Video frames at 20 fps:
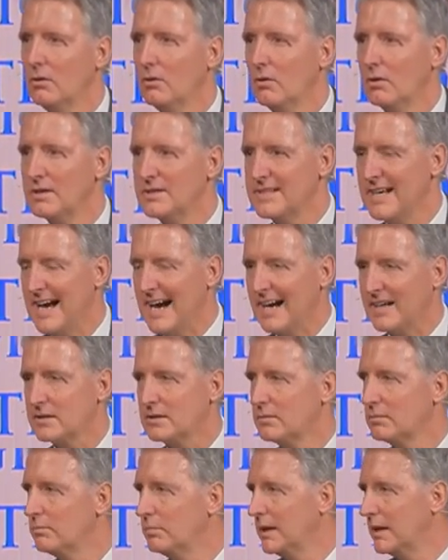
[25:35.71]
or
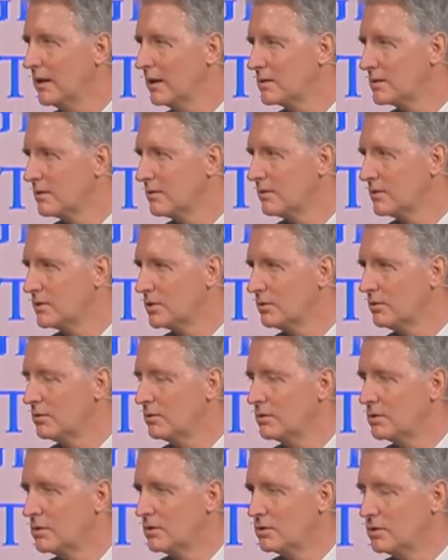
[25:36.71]
attacked because of their
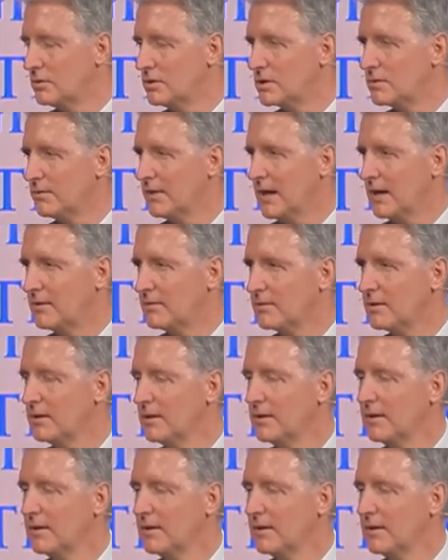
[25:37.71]
Jewish faith.